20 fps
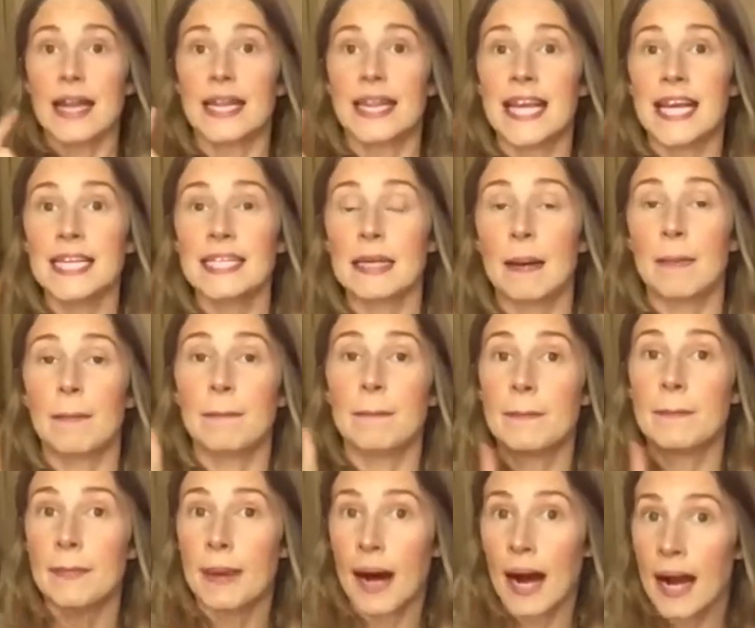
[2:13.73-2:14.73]
This
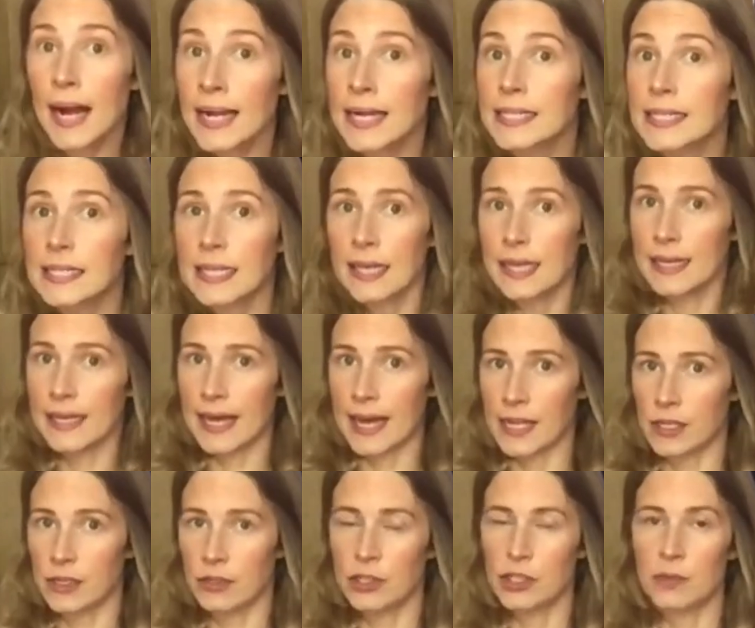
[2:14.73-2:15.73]
might
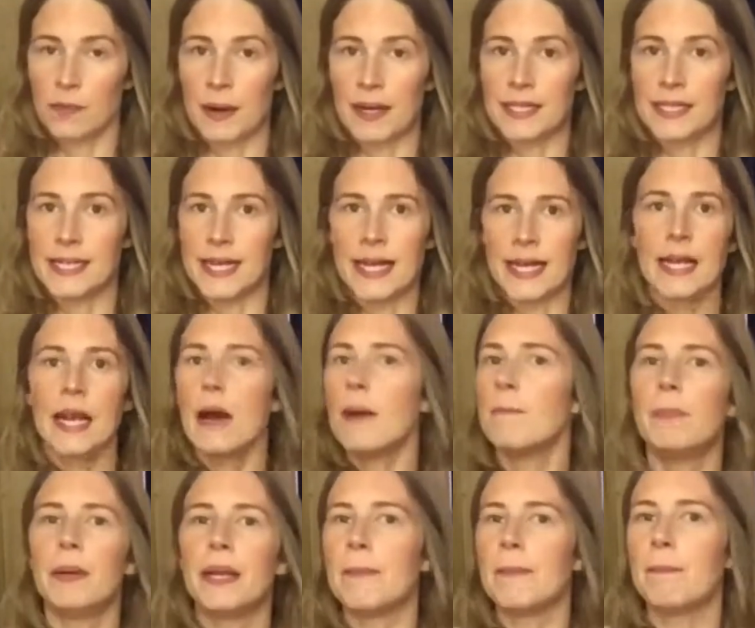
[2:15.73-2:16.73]
get you sweaty,
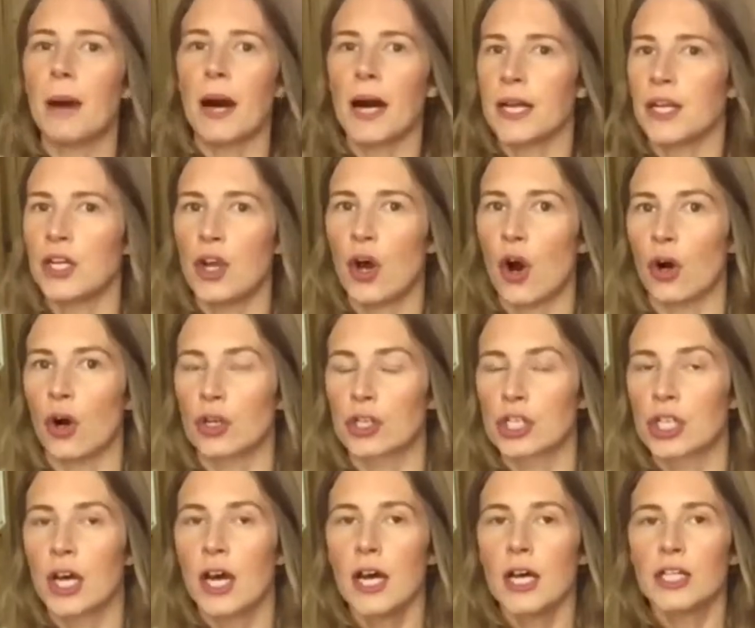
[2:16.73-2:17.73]
but it might
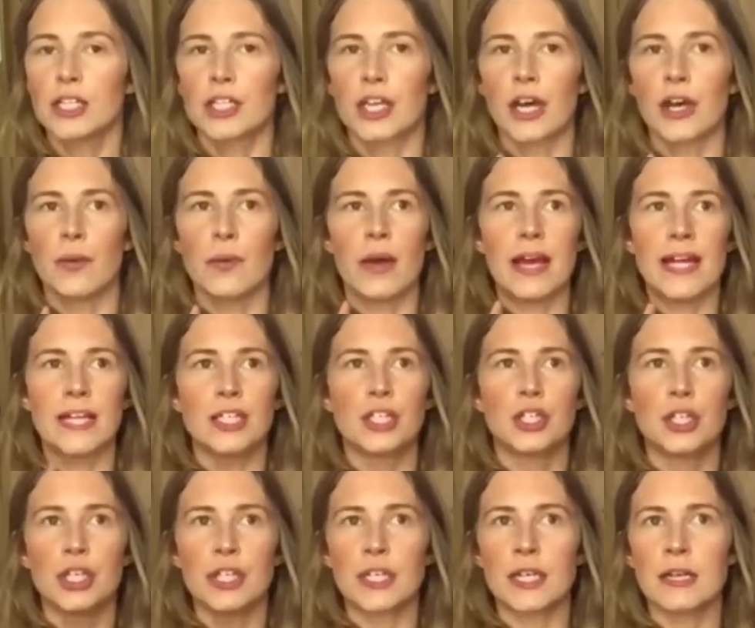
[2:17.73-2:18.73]
not. So it
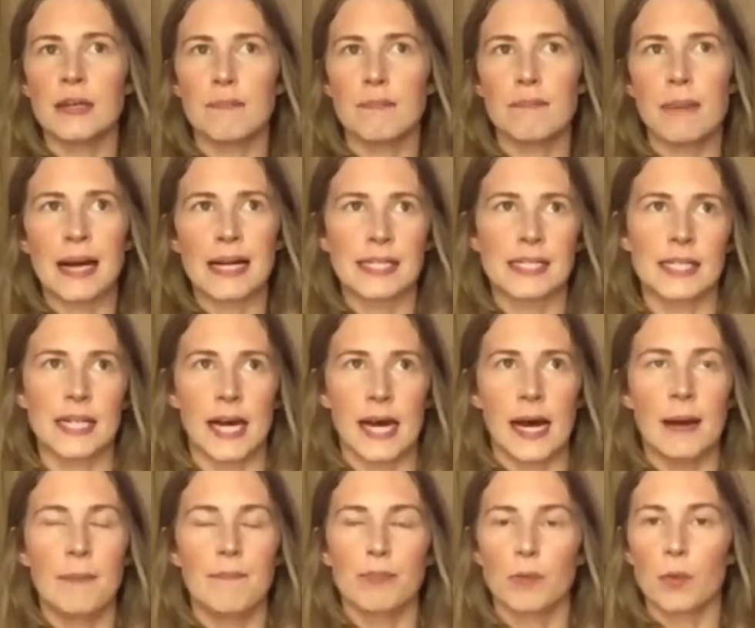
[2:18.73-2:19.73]
doesn't
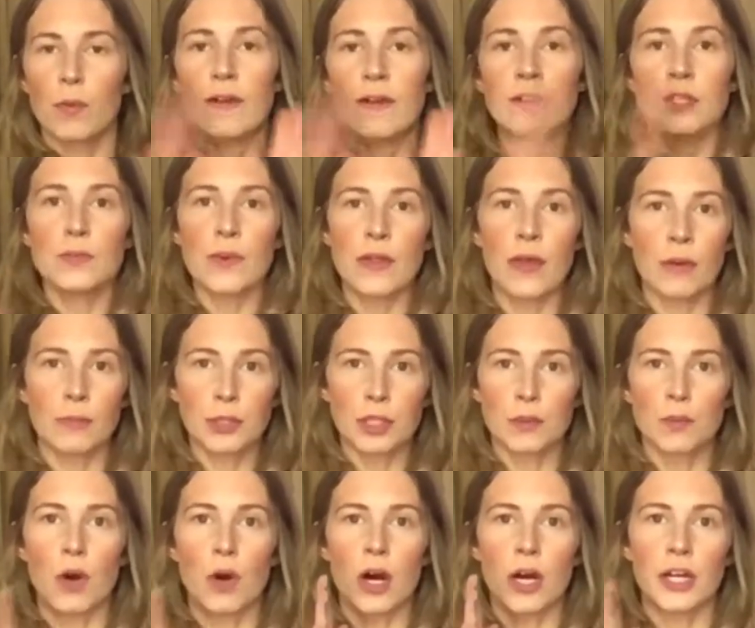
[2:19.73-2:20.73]
matter. Whereas with
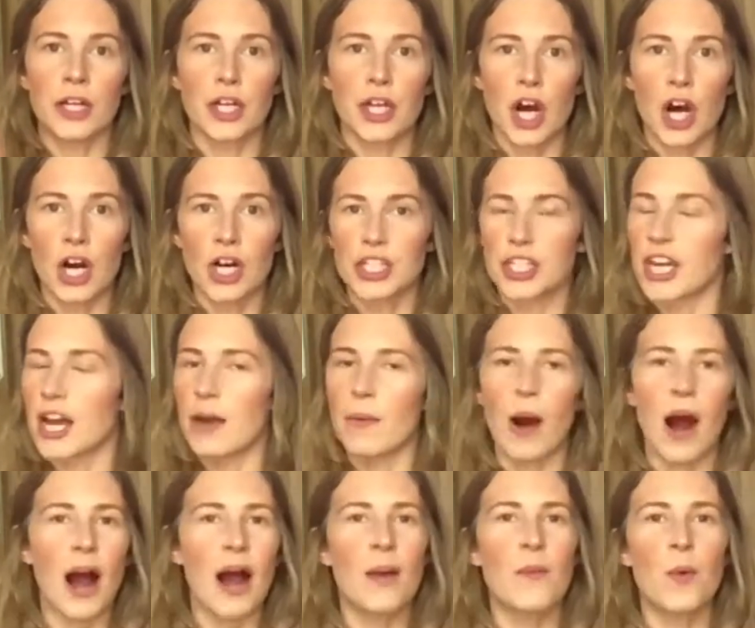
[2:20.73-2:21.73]
option one, cardio,
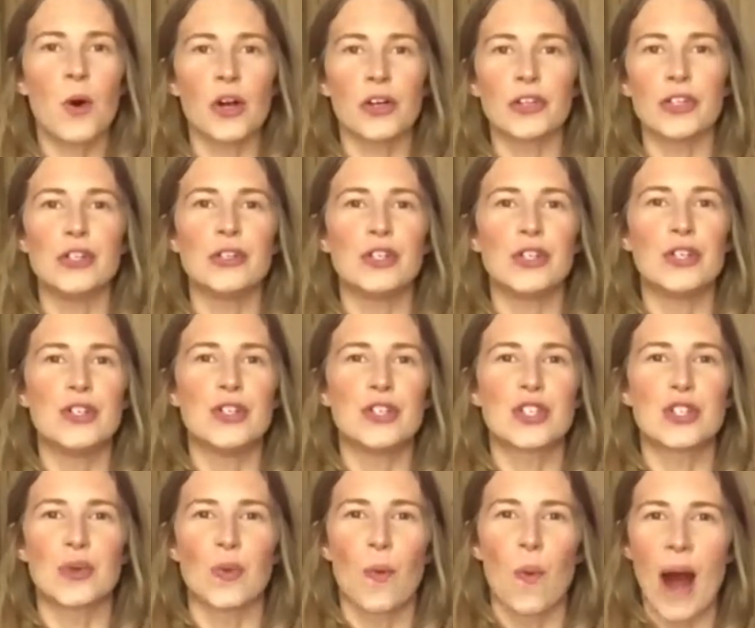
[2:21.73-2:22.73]
I want you to
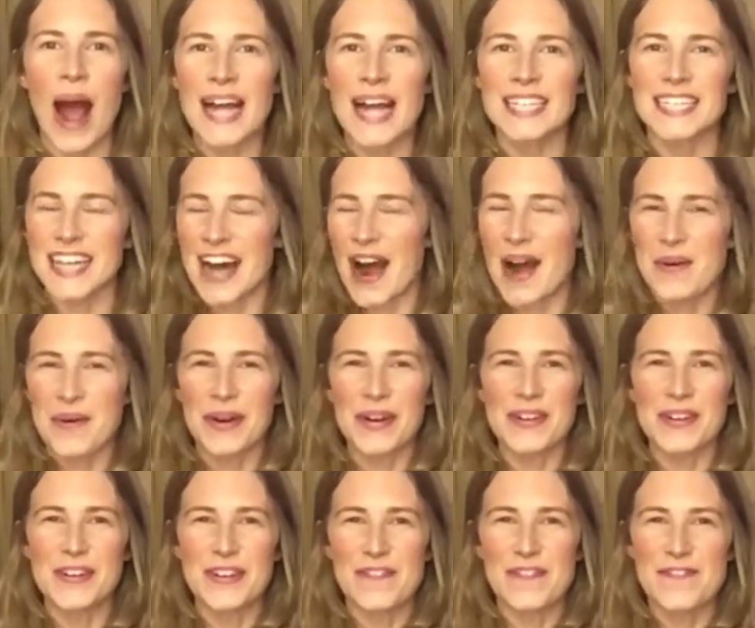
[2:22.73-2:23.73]
sweat. I want
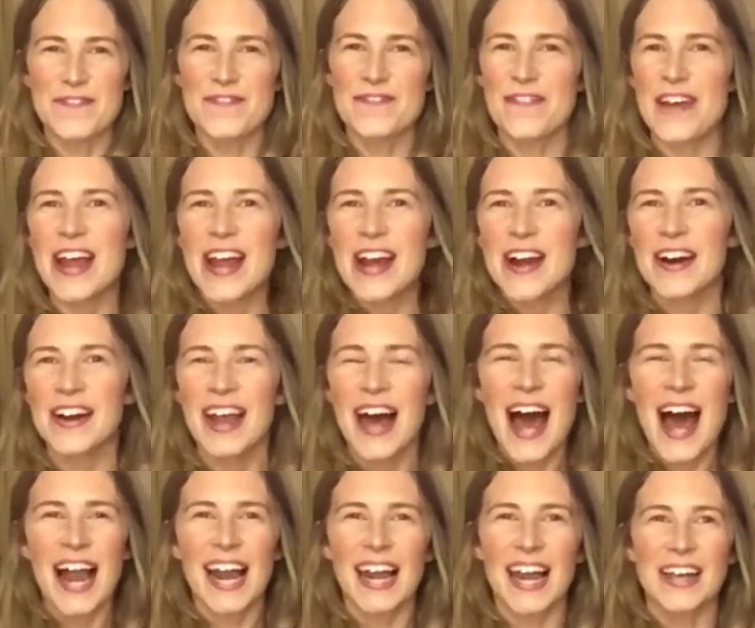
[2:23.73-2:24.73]
you to feel
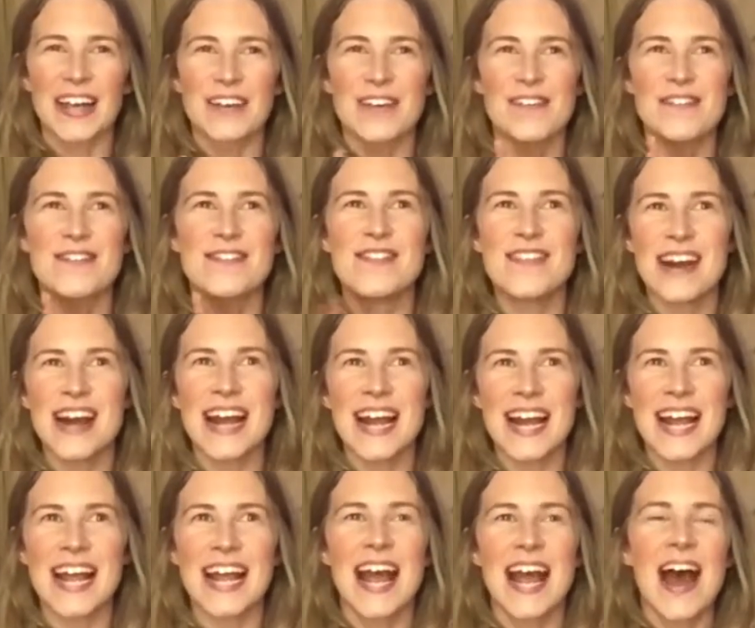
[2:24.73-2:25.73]
like you're
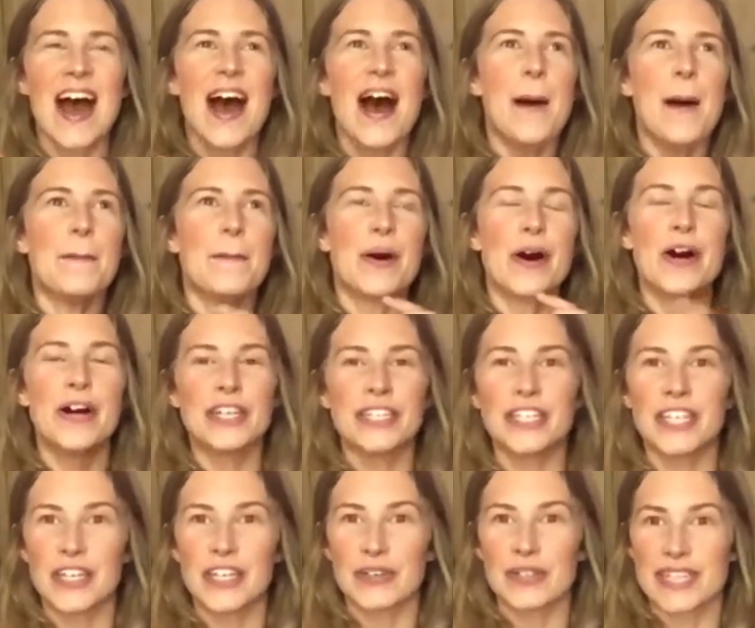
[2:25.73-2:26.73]
really
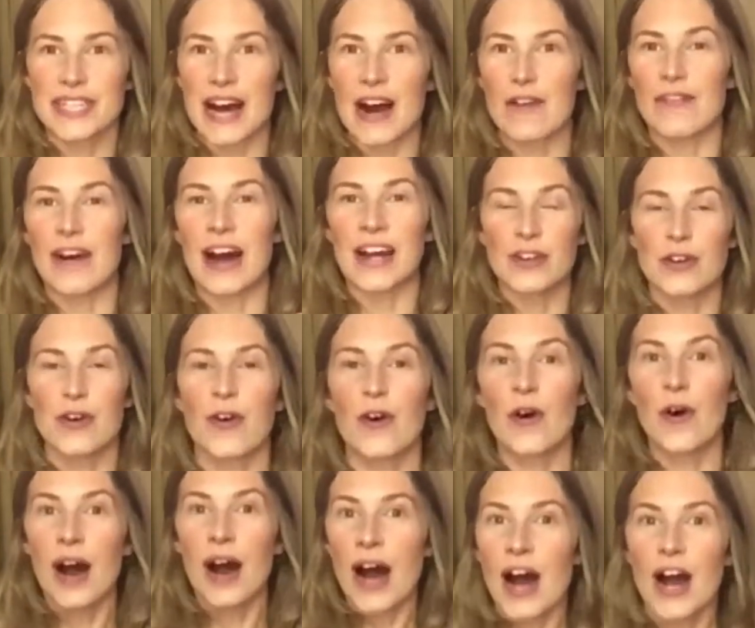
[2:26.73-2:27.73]
pushing yourself and
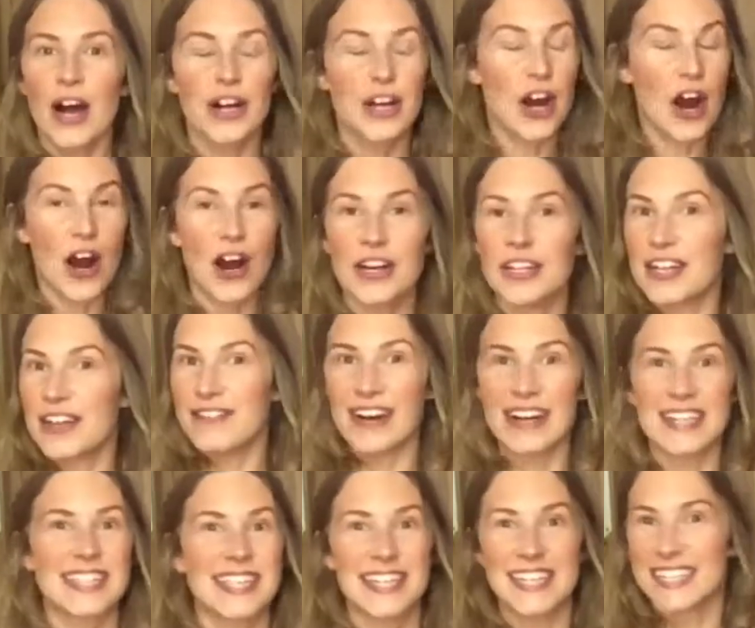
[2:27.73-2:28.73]
your
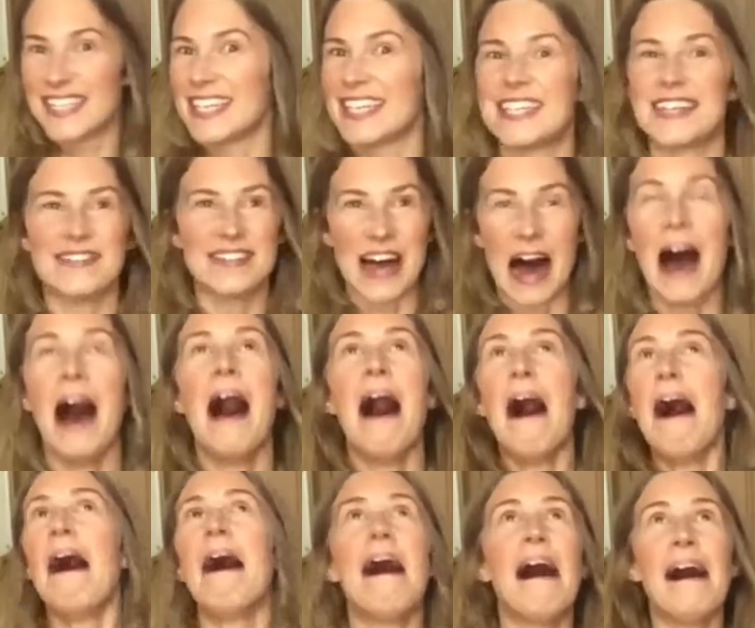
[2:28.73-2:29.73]
cardiovascular system's like,
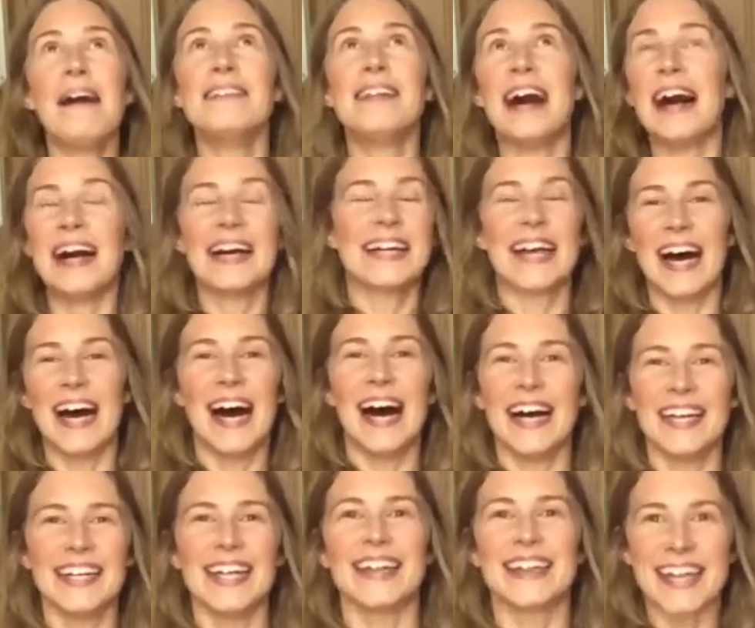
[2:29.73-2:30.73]
oh my
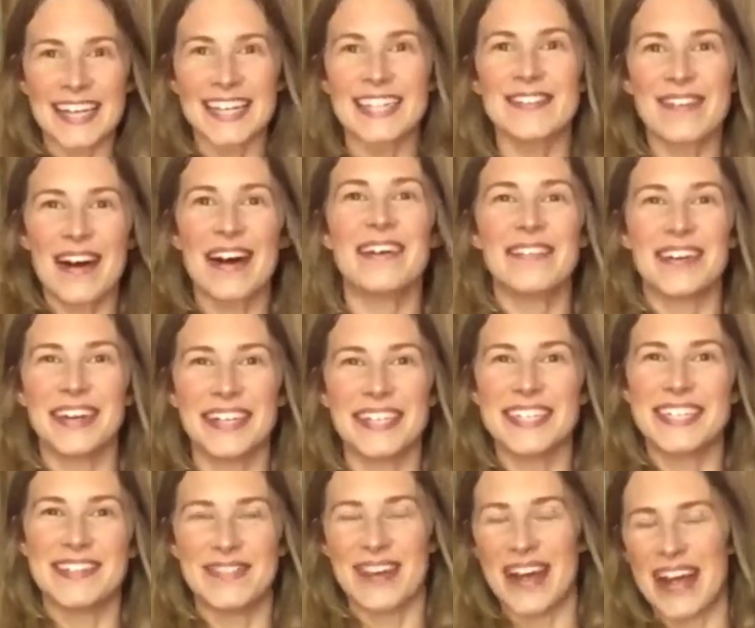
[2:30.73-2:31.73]
God, that is where I want
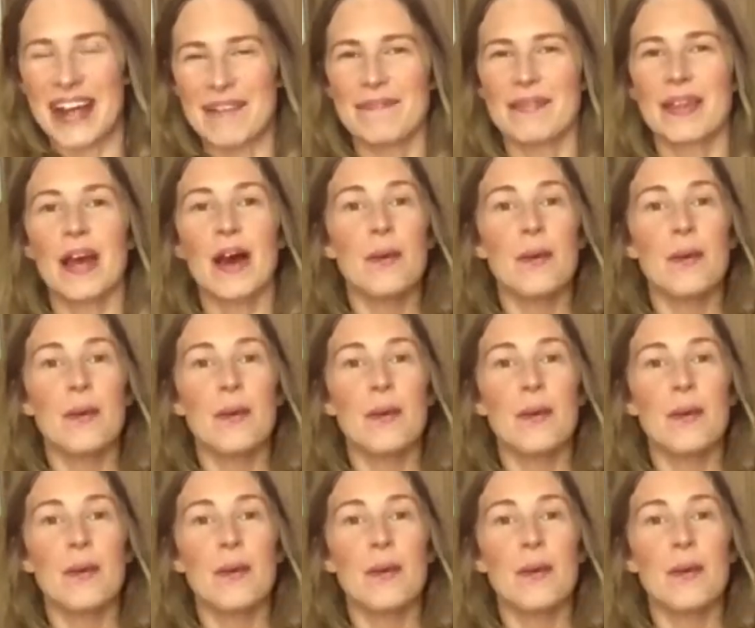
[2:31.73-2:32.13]
you to be.